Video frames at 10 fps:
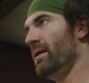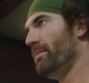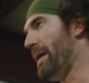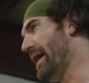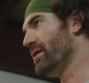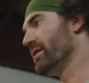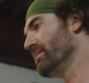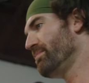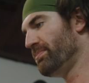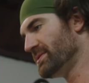tackle
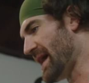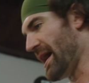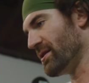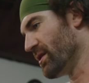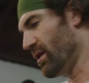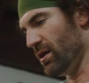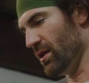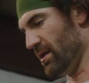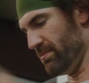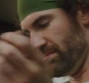it all
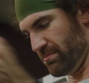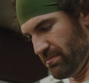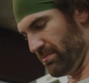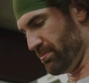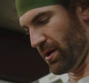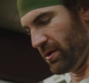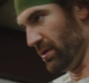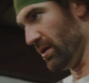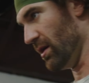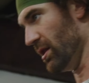up, bundle
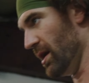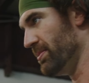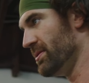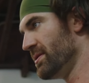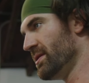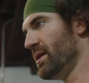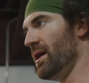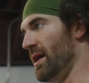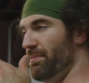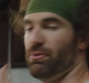it all up,
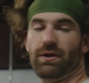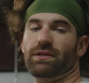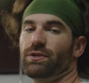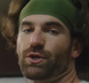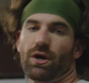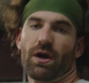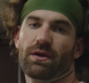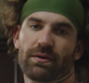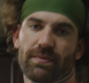and put it in the truck,